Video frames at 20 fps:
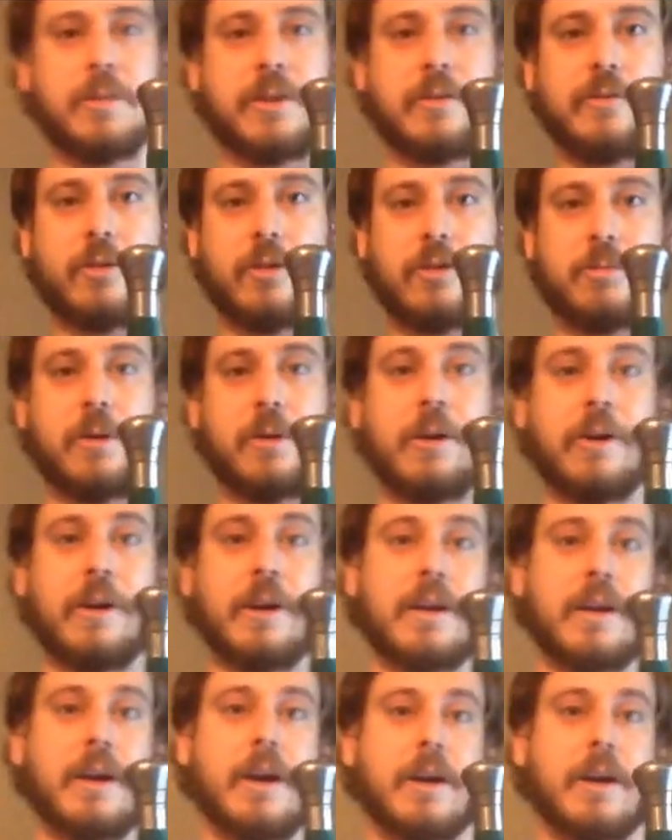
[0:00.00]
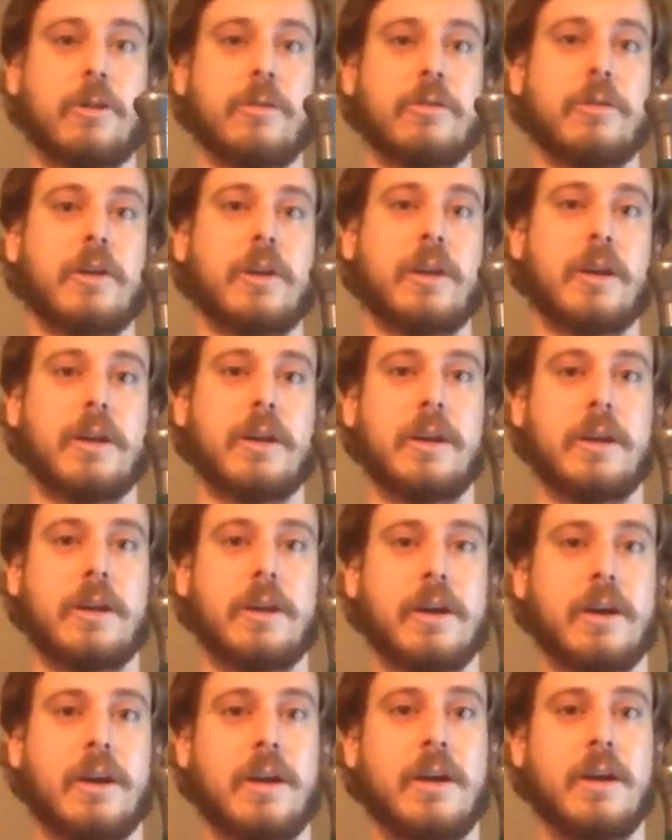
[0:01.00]
meant for sparring, I don't think. And
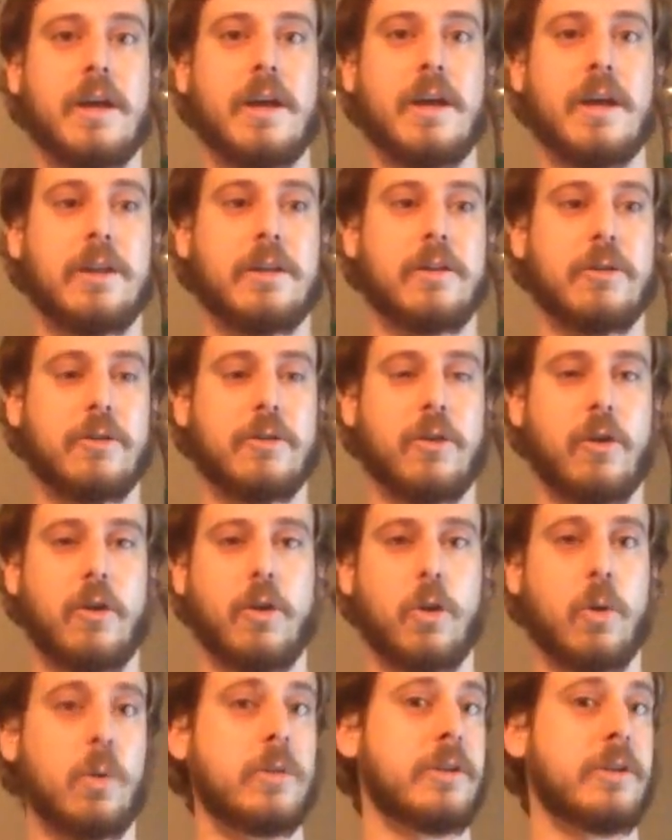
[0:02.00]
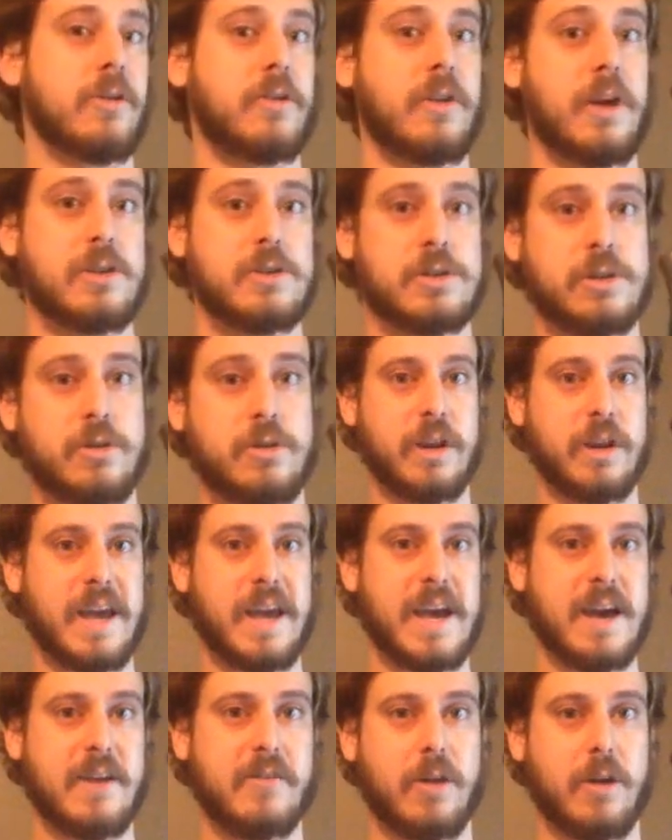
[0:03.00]
there's a whole discussion
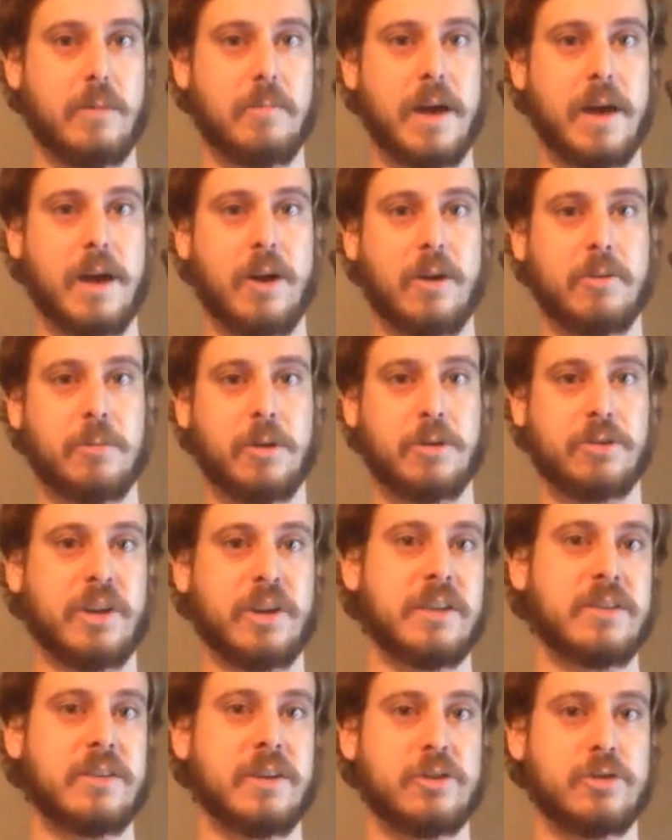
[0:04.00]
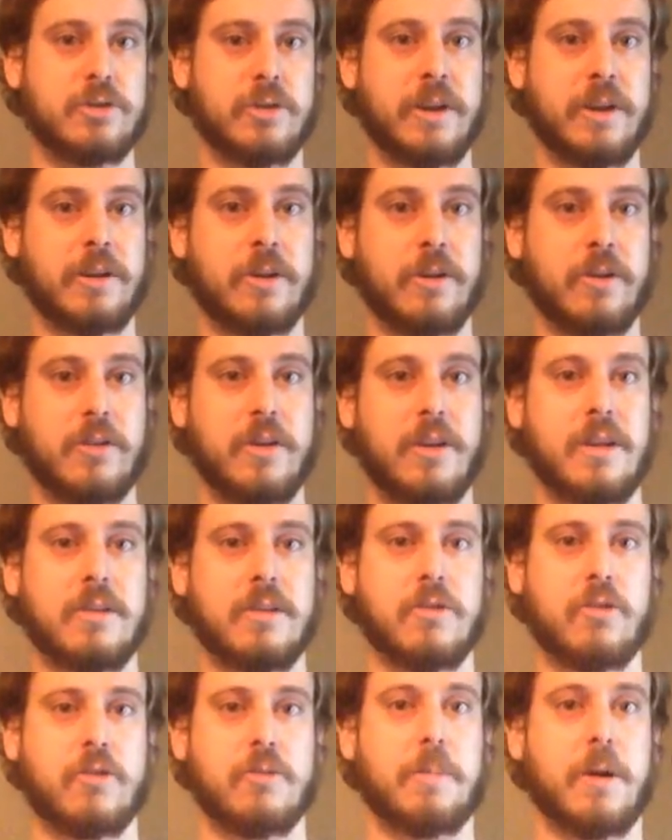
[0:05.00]
have about Montante trainers
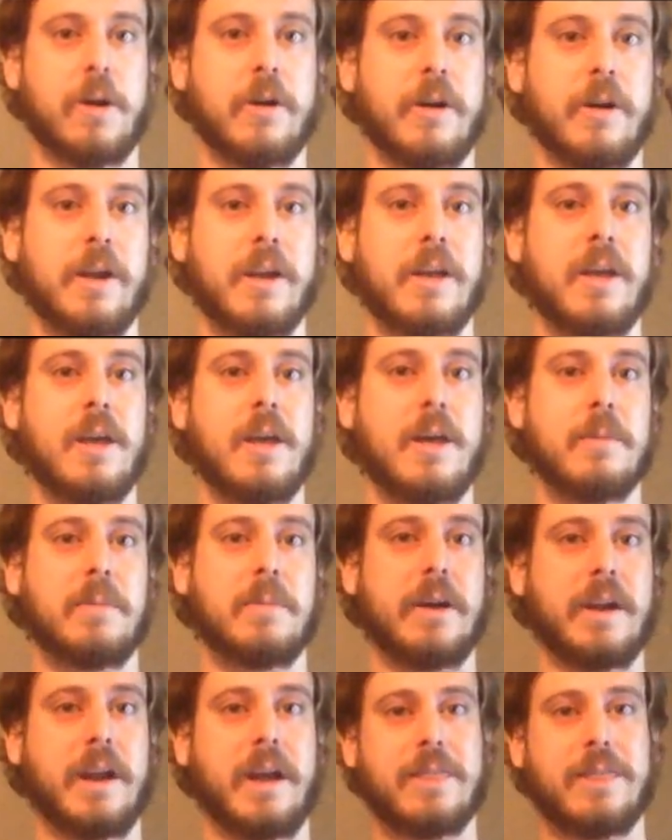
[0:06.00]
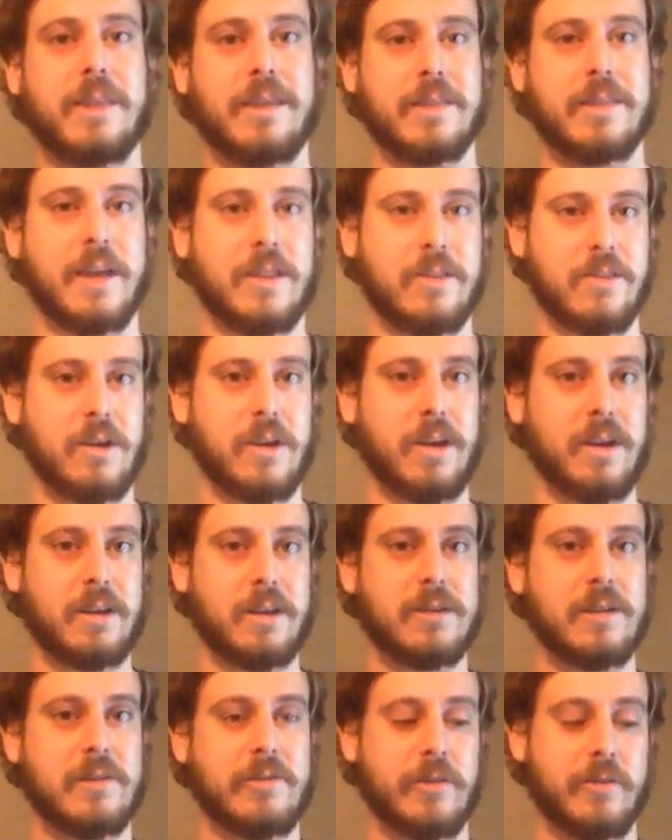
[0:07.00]
and sparring, but I think that's a
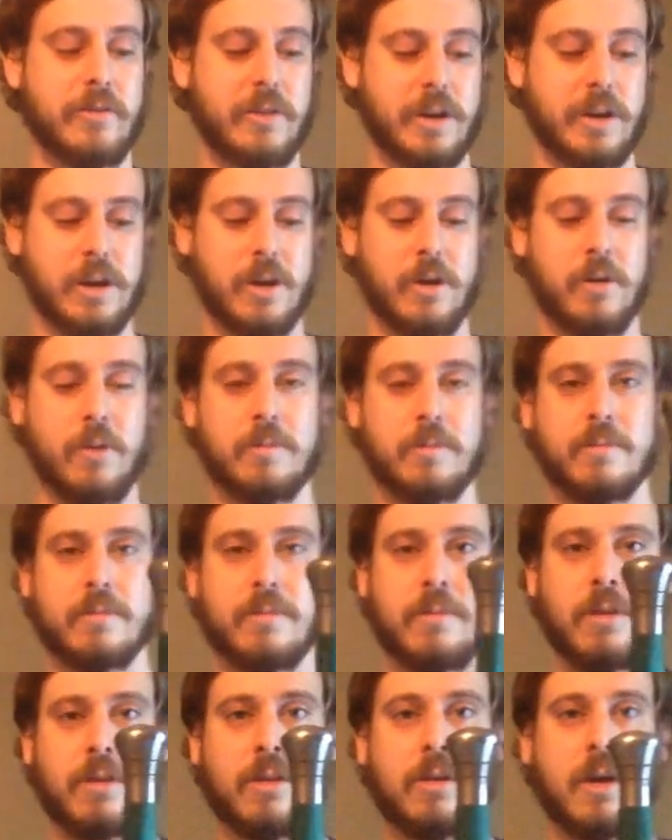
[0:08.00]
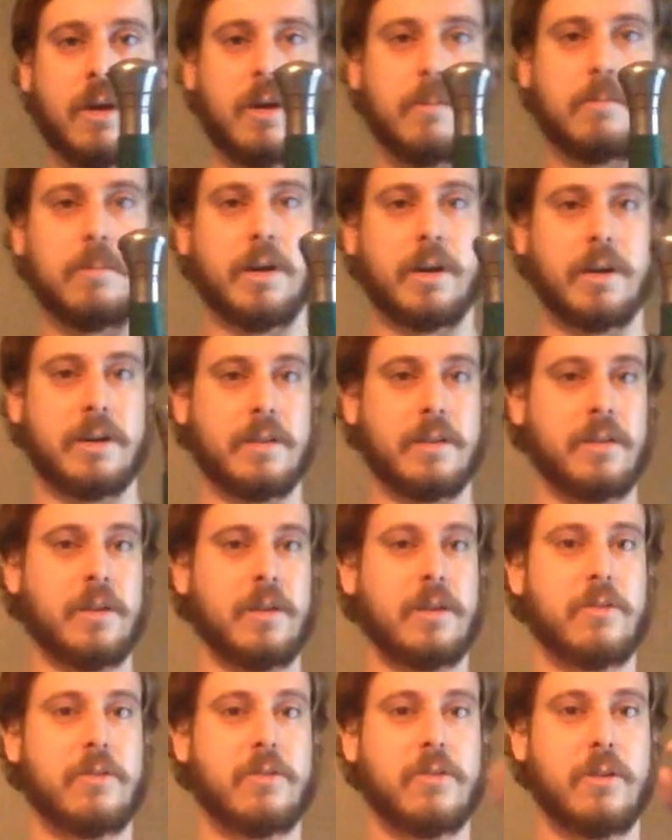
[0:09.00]
different video. But
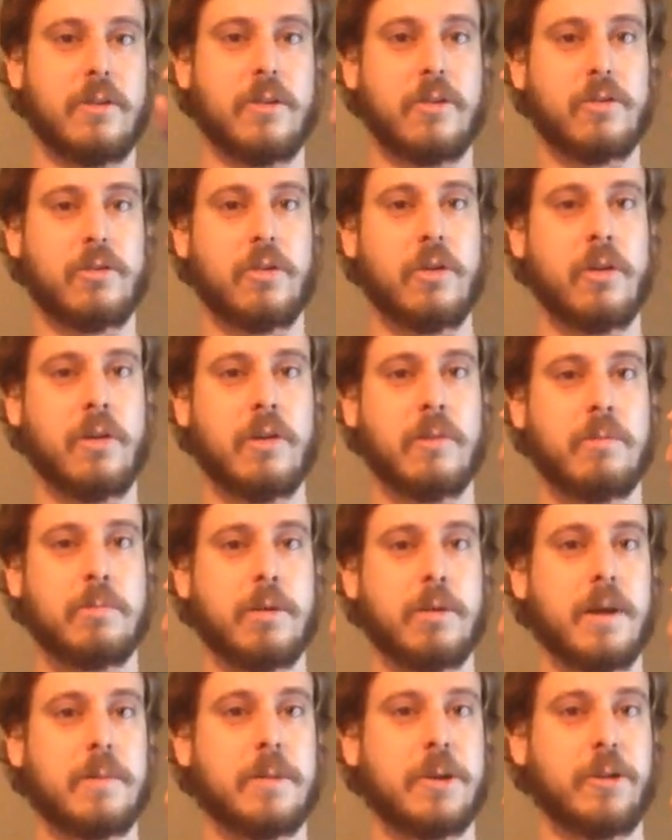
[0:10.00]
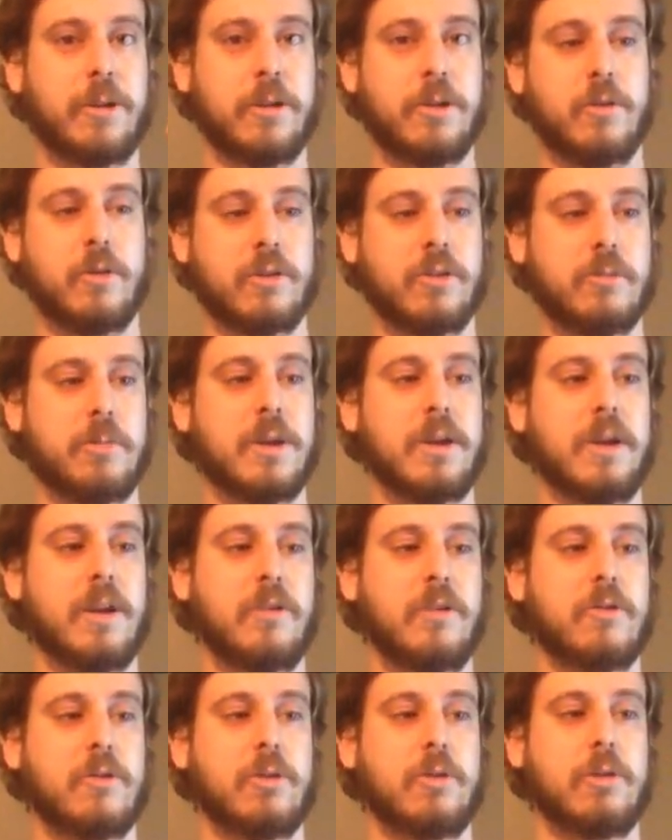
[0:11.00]
this is primarily going to be
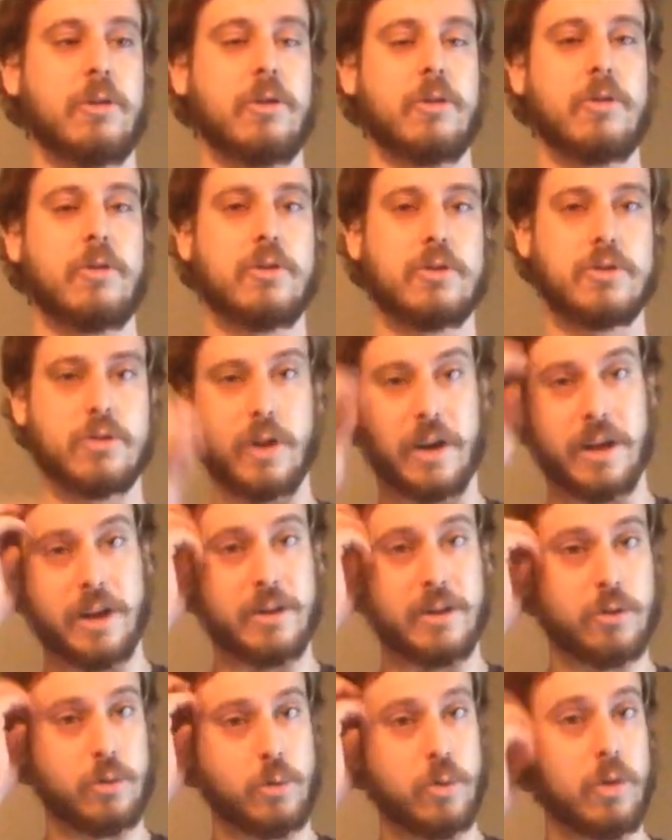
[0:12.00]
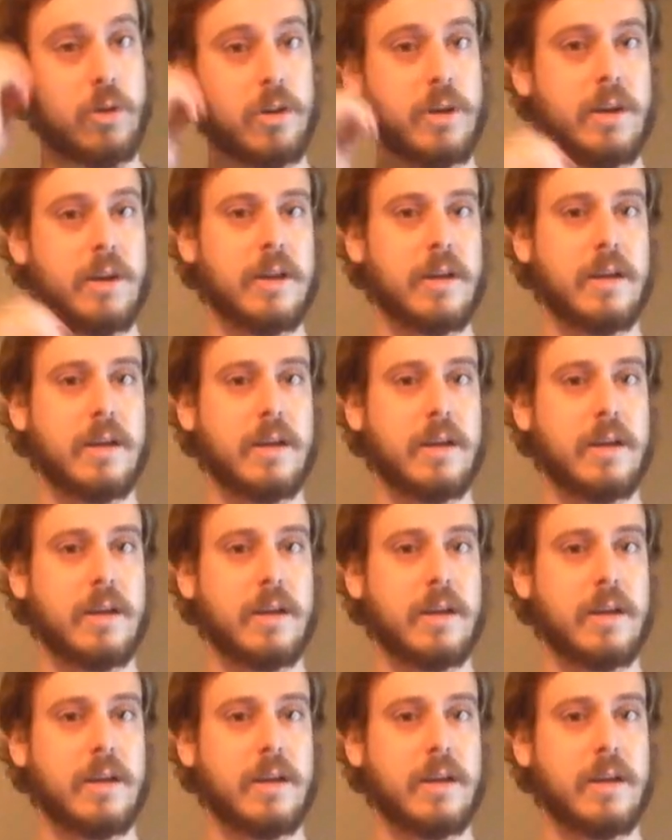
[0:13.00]
a solo training tool,